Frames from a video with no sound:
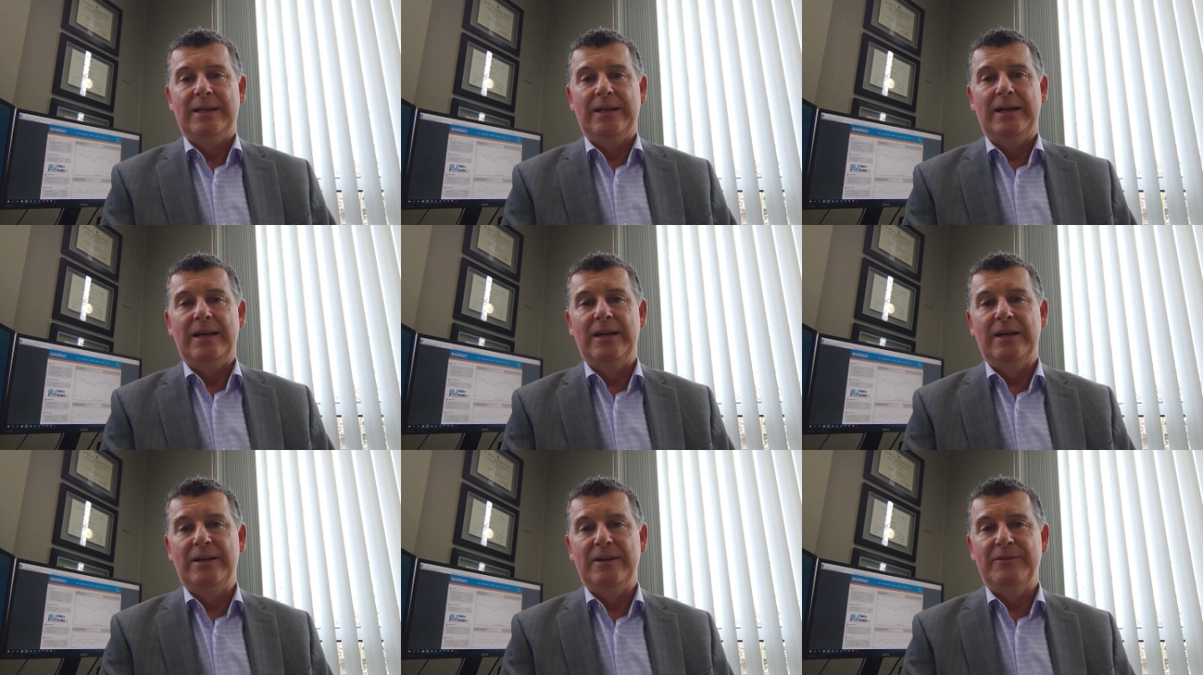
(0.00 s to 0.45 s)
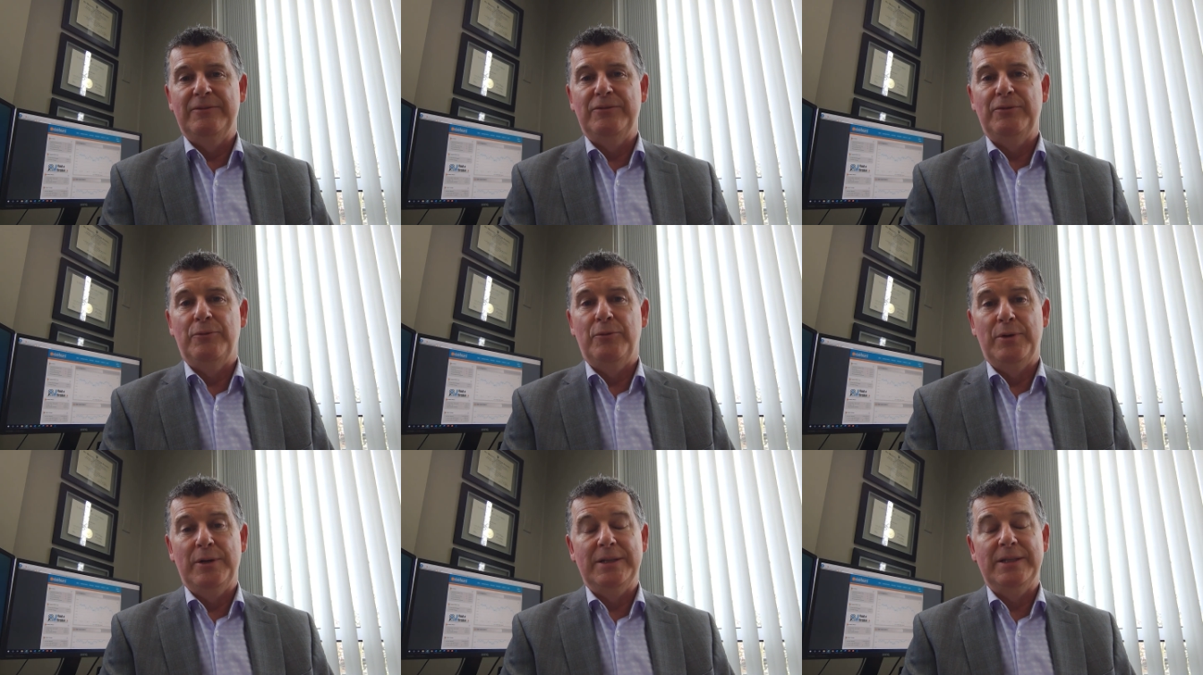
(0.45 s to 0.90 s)
of
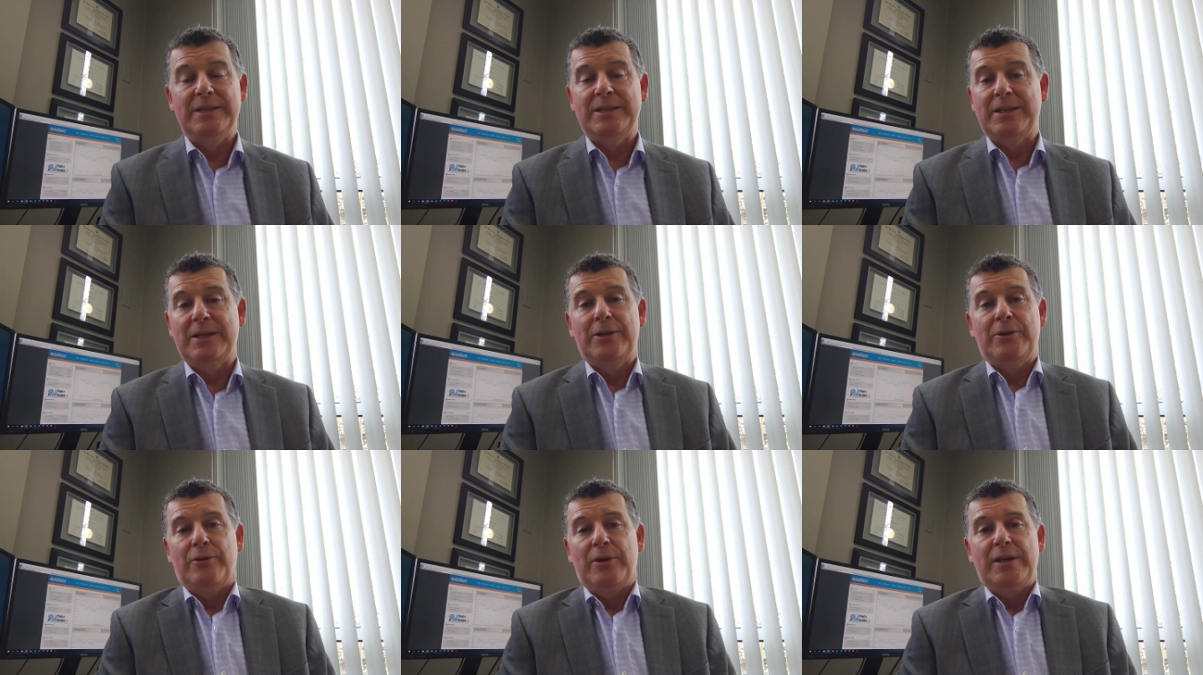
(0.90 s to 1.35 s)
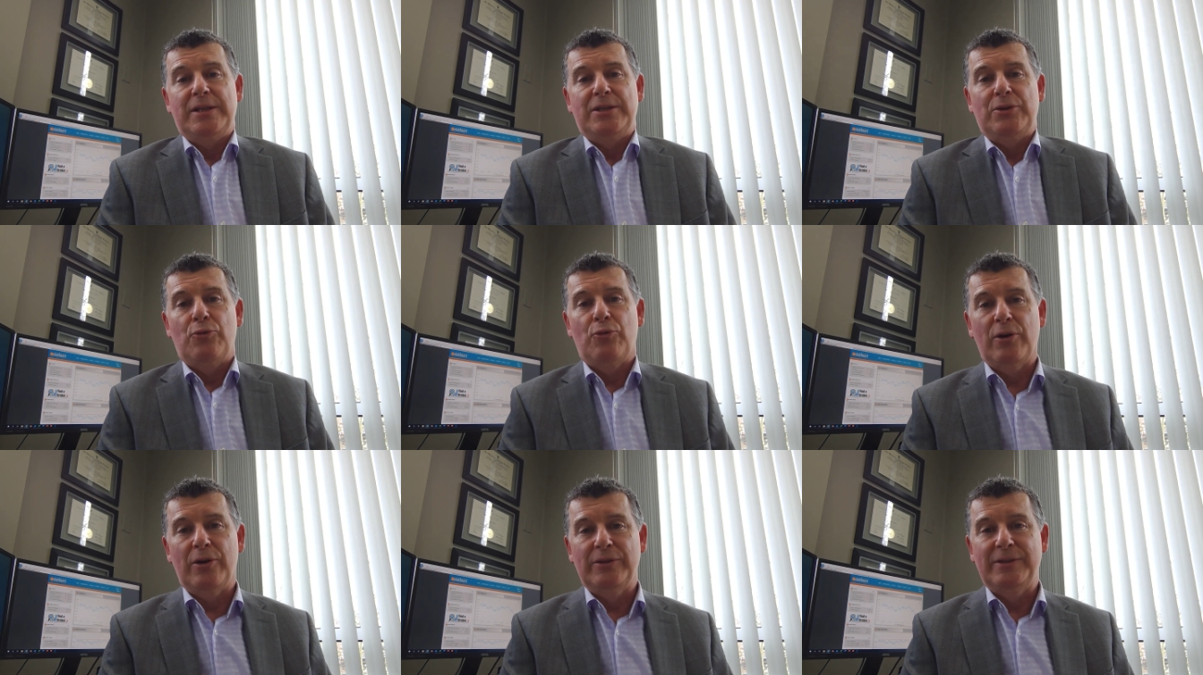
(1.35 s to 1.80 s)
what is a crazy
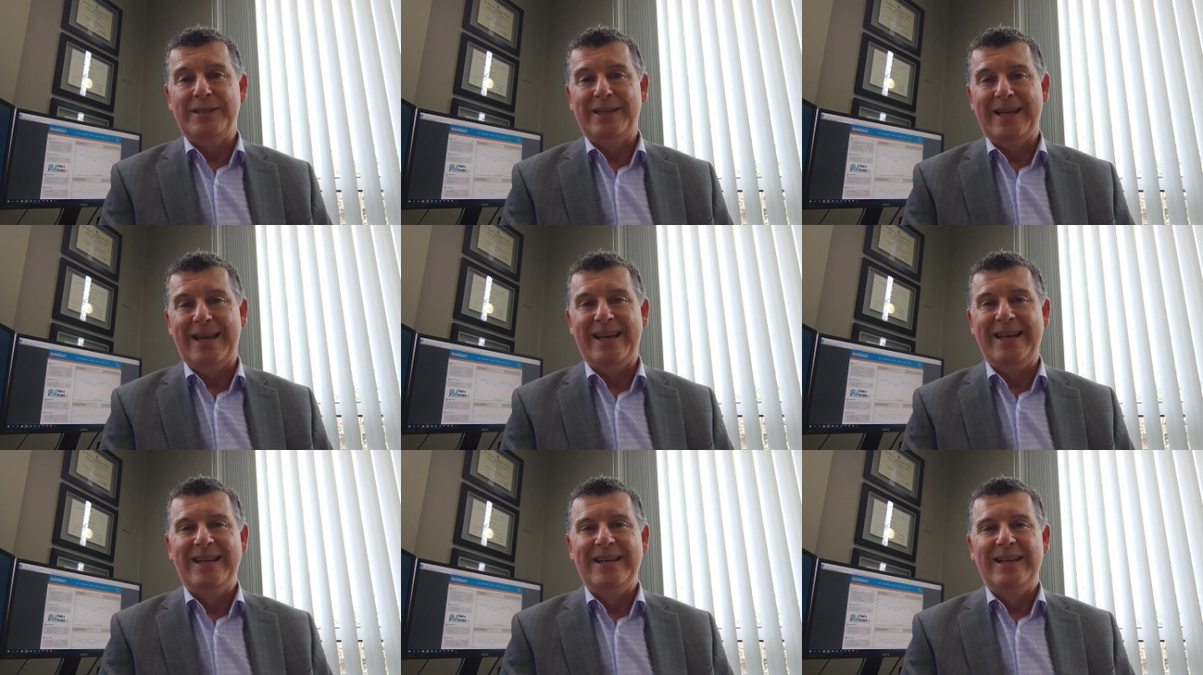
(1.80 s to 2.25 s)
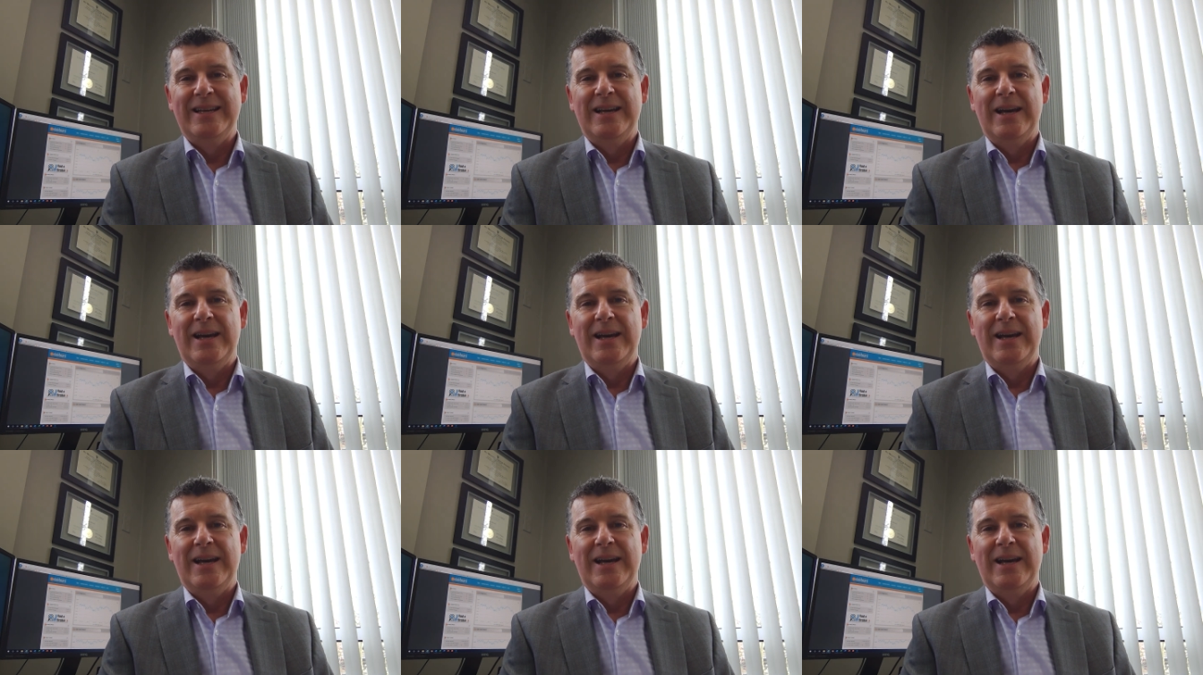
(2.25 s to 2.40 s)
world today.